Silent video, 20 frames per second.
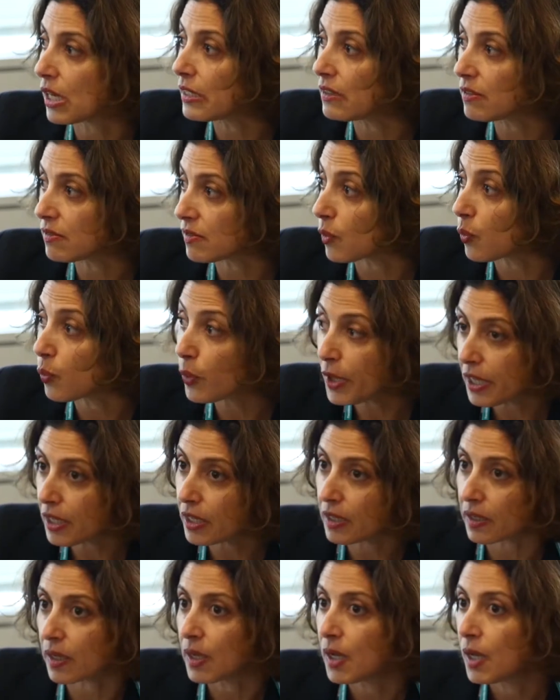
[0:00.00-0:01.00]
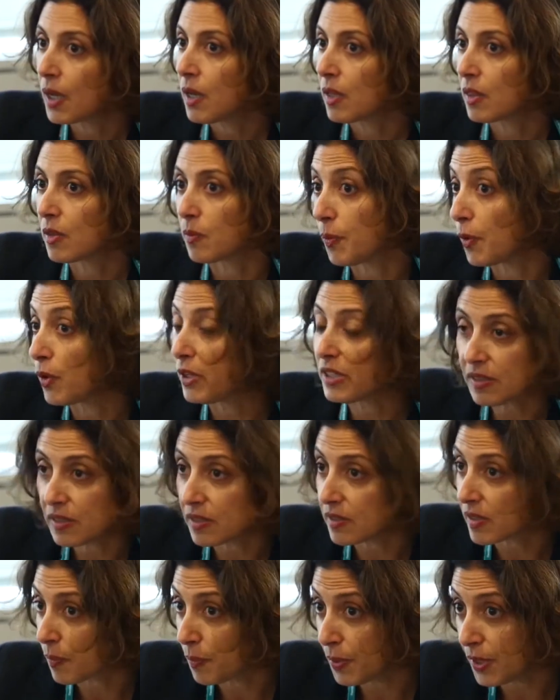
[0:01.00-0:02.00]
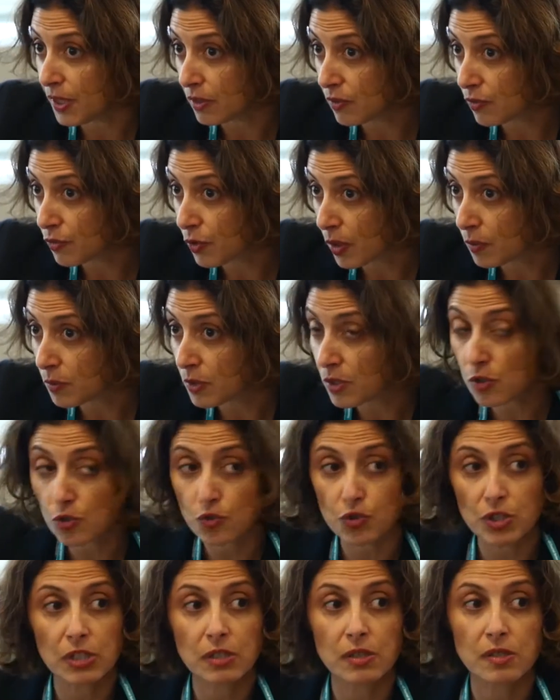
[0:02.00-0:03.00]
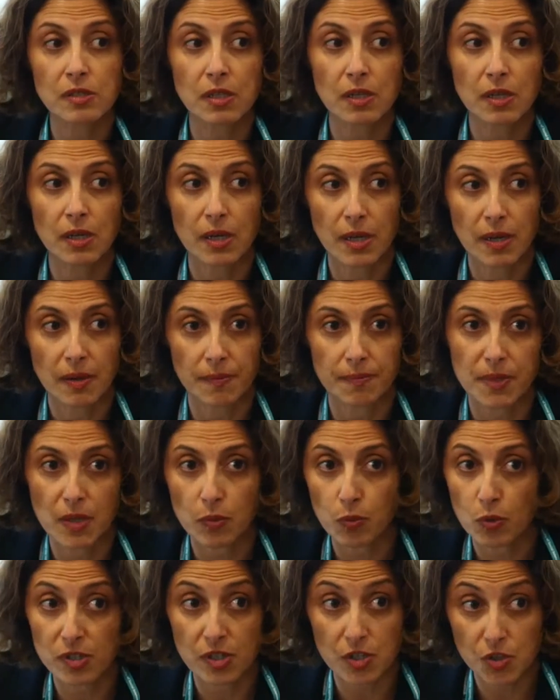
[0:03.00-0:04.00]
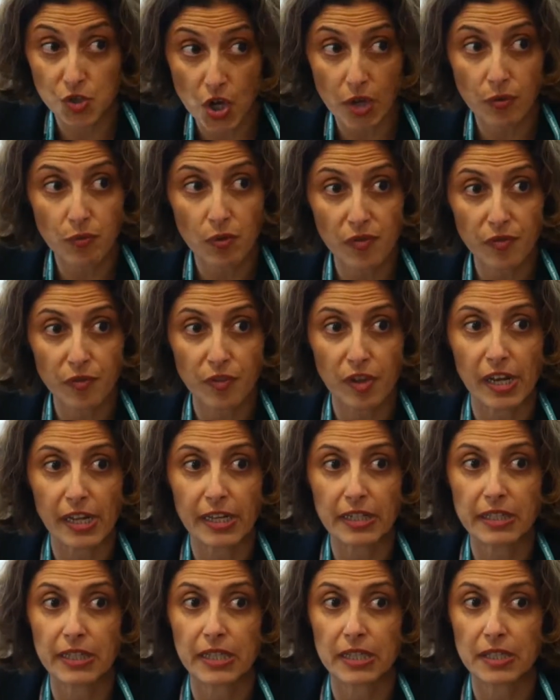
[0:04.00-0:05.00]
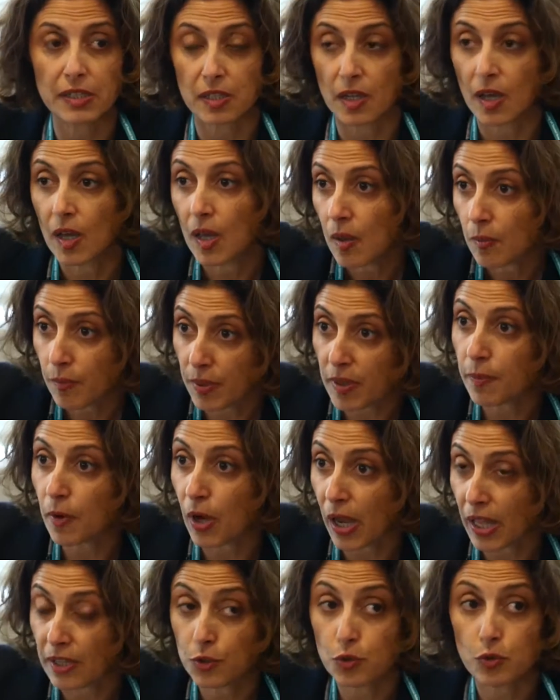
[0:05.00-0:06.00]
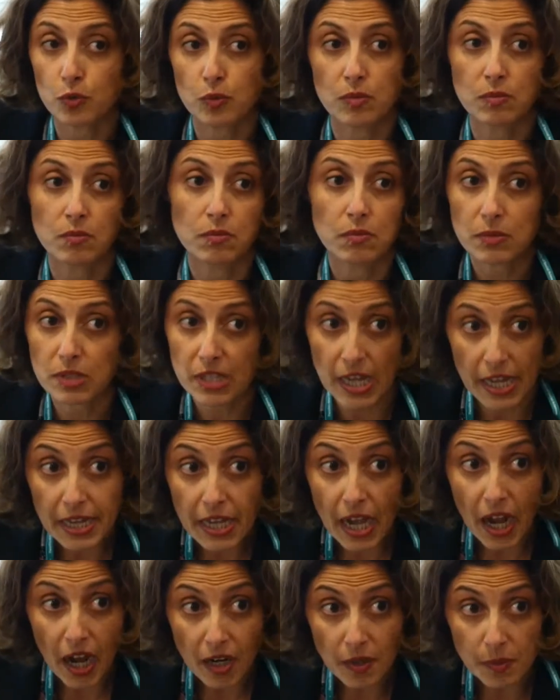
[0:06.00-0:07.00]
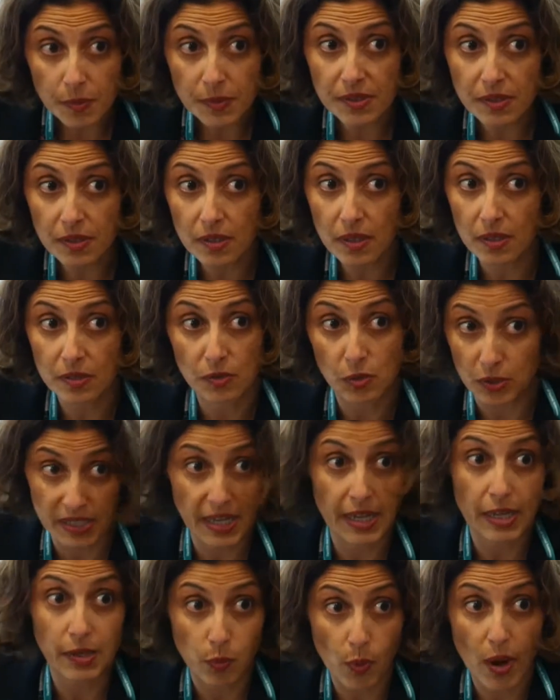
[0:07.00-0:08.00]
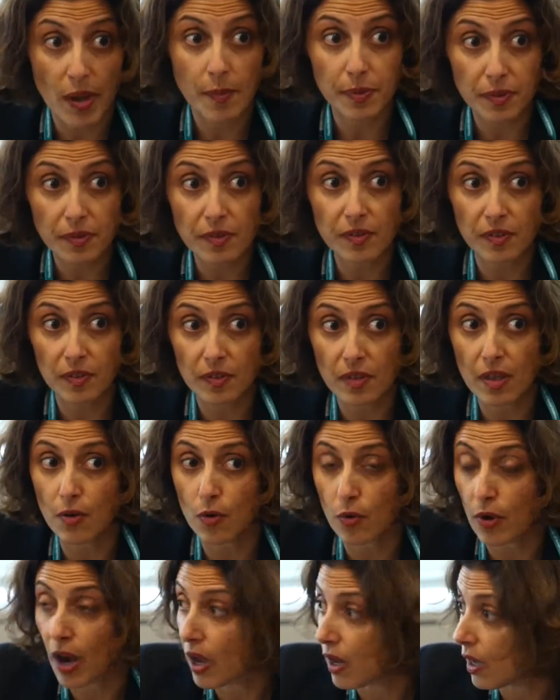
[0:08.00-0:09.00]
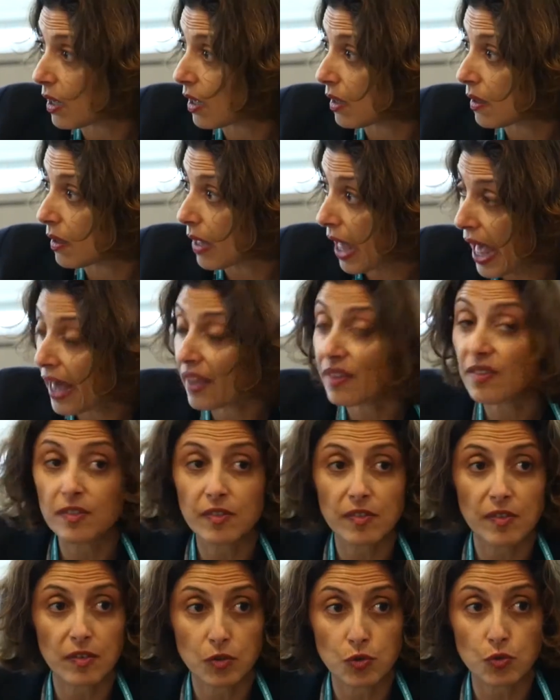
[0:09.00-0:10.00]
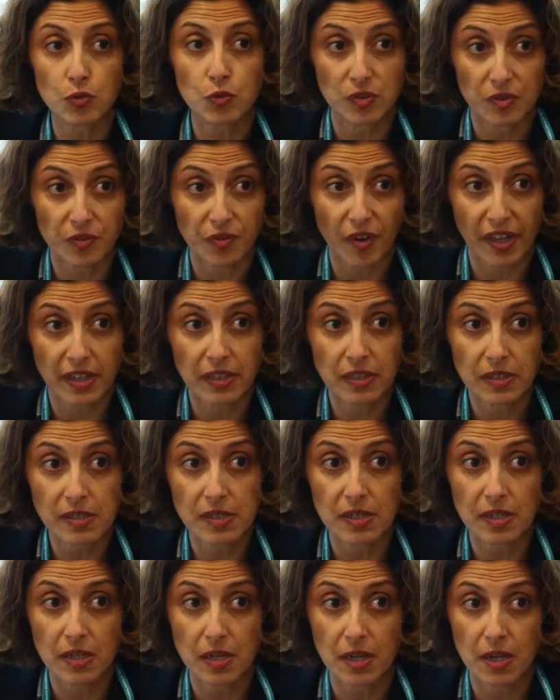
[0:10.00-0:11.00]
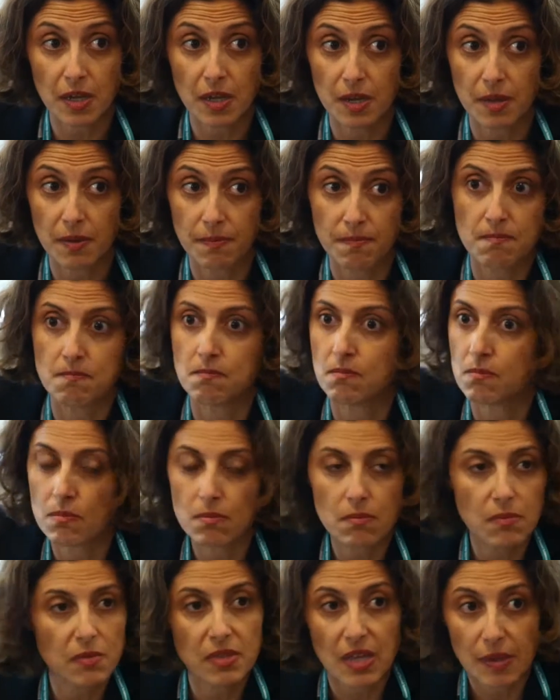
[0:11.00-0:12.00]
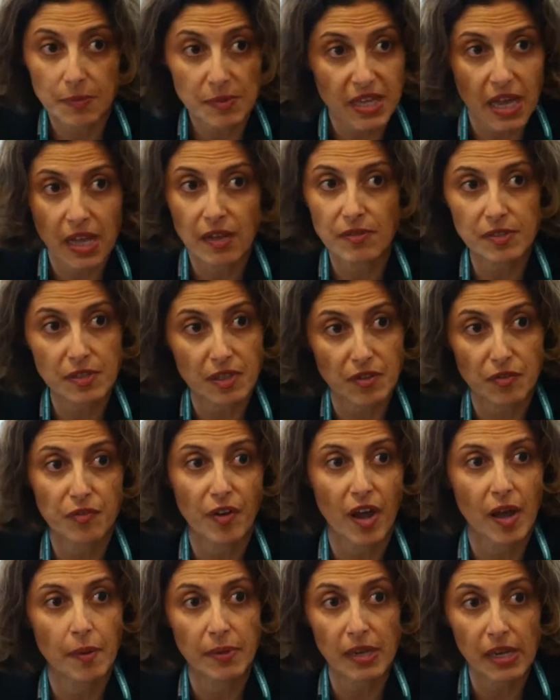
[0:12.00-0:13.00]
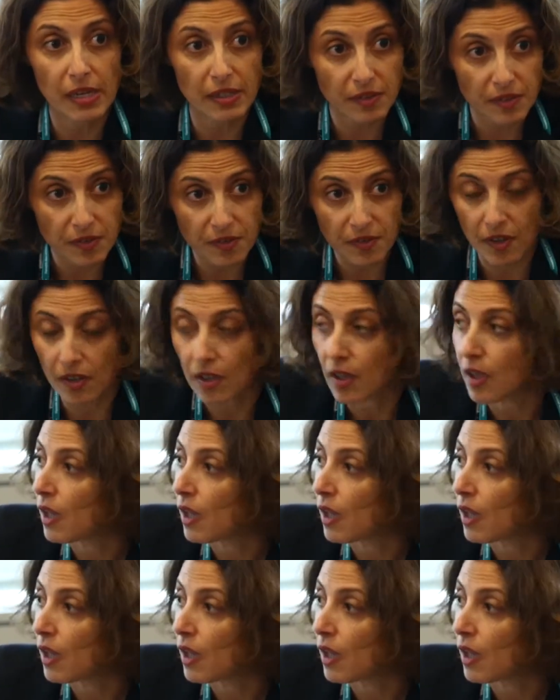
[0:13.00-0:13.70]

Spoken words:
least a week the police disappeared from the streets. There was a general feeling that people had to take arms, to take weapons in their own hands to defend themselves, their families, the